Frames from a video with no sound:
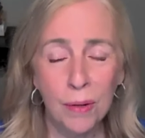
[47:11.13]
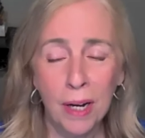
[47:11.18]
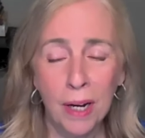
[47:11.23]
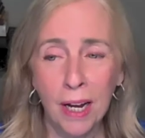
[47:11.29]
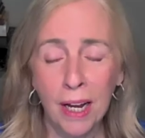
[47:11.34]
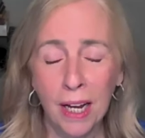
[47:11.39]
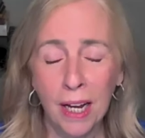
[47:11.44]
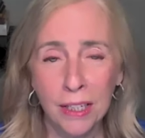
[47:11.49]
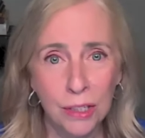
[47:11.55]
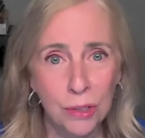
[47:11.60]
And
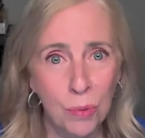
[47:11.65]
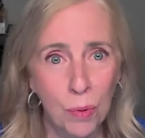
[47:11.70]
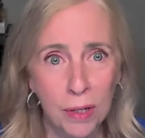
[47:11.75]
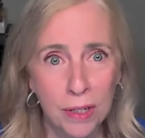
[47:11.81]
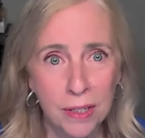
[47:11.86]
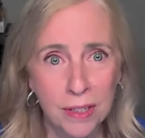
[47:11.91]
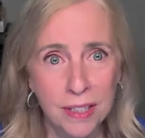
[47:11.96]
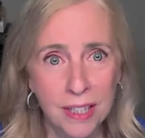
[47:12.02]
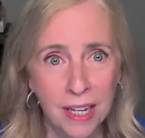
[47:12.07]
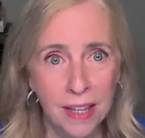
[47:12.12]
I just want
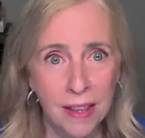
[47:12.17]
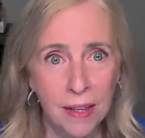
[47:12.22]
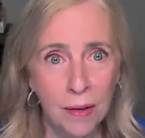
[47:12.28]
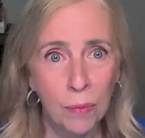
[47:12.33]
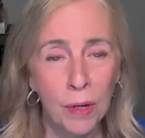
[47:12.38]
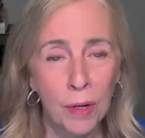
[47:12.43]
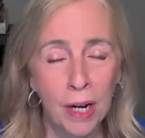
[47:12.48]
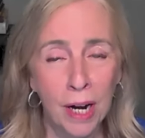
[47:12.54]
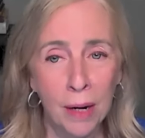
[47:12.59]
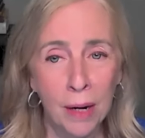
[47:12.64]
to say that
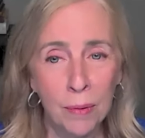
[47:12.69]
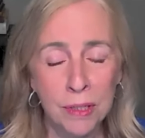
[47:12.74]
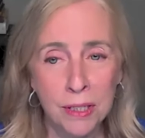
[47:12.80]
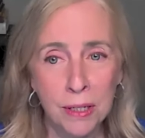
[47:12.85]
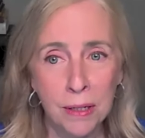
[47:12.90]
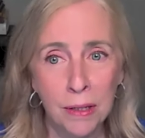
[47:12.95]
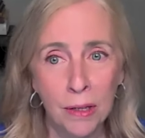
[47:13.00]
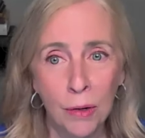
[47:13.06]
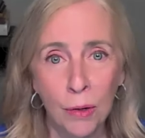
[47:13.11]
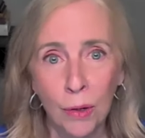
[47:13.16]
when I was
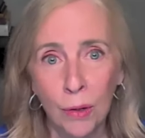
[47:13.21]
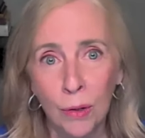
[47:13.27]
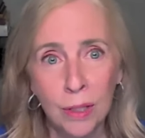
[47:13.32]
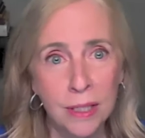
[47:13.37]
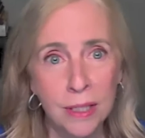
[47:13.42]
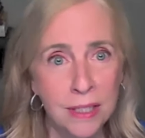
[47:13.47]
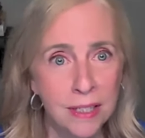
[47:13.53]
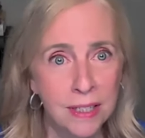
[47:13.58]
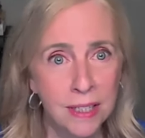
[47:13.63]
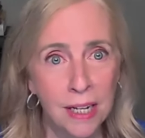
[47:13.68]
in the
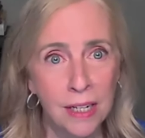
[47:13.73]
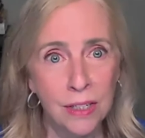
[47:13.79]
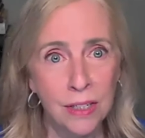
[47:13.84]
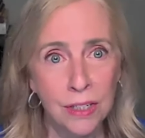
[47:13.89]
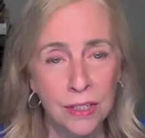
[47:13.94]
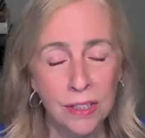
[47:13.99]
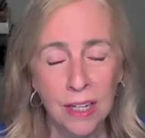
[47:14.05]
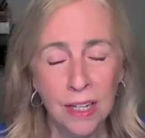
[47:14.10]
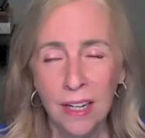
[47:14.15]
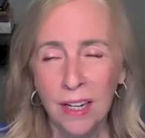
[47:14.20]
early
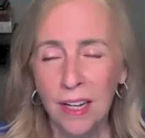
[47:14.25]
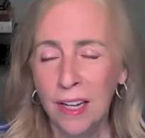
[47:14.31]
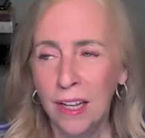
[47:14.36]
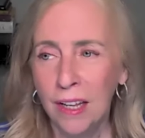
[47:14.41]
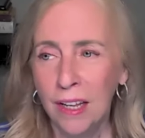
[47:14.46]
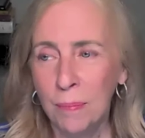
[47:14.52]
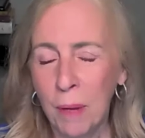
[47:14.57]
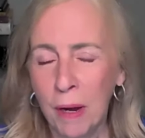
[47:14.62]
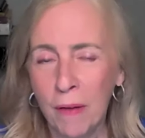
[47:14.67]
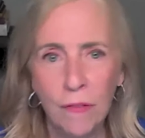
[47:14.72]
stages,
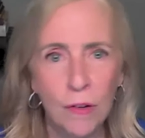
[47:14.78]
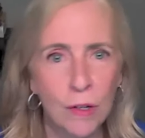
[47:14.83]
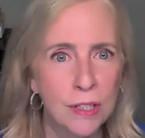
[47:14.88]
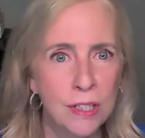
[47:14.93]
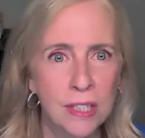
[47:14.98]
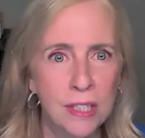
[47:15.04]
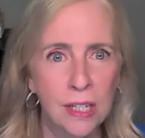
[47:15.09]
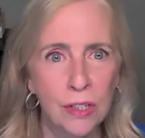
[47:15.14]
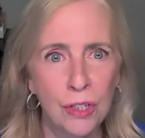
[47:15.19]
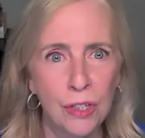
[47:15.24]
my
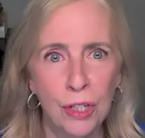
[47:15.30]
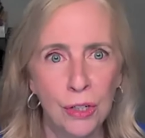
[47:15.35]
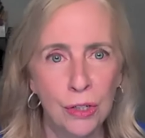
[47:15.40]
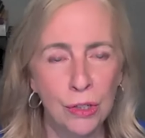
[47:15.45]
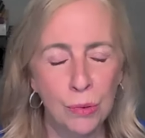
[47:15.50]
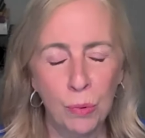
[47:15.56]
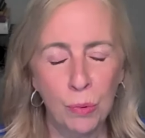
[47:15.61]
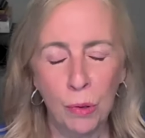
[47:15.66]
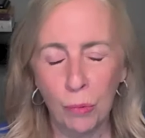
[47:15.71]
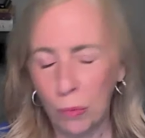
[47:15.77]
first 6
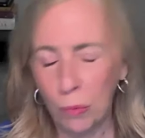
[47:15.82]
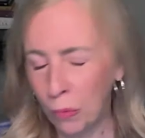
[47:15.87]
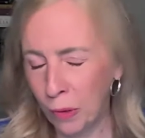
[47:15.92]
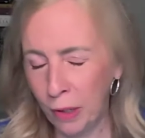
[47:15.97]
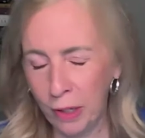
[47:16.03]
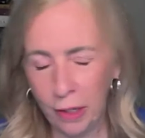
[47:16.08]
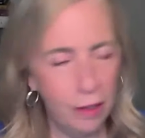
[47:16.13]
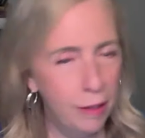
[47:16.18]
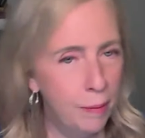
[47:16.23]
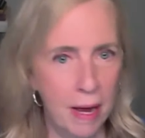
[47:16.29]
years were
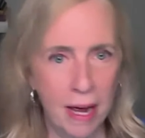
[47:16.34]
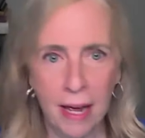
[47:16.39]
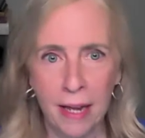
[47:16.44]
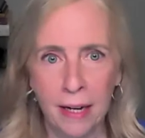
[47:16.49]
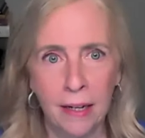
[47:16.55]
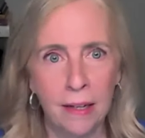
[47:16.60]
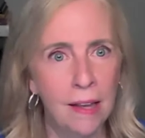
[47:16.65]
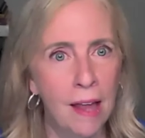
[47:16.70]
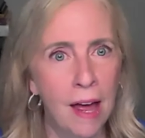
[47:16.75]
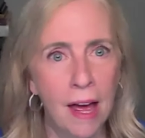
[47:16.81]
really bad,
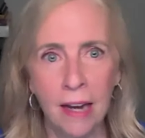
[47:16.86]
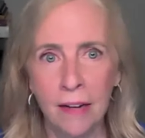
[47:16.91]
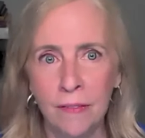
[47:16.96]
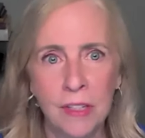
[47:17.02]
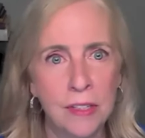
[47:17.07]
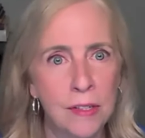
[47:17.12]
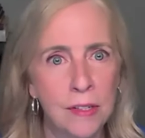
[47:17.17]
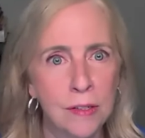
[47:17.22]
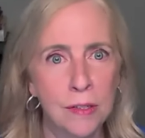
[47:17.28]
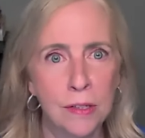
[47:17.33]
a lot of
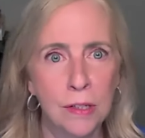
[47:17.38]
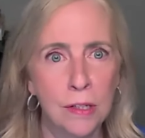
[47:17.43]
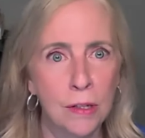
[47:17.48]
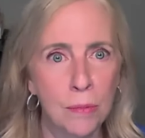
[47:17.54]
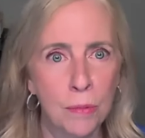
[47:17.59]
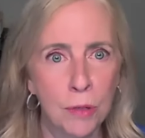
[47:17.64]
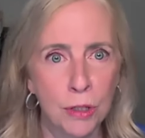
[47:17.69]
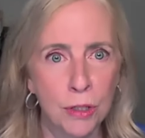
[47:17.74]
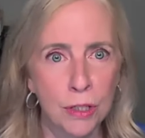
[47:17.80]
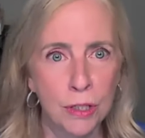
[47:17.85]
visits to the
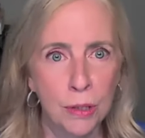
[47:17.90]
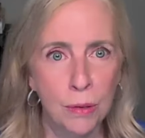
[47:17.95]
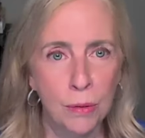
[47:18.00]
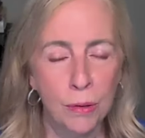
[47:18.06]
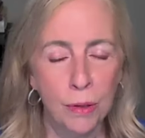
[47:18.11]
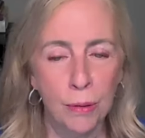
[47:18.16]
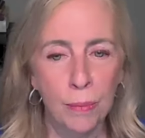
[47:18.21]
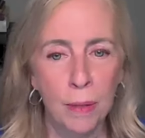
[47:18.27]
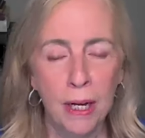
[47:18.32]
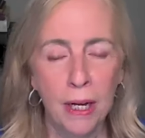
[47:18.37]
emergency
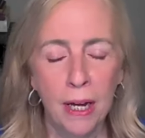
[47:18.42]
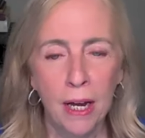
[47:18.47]
room.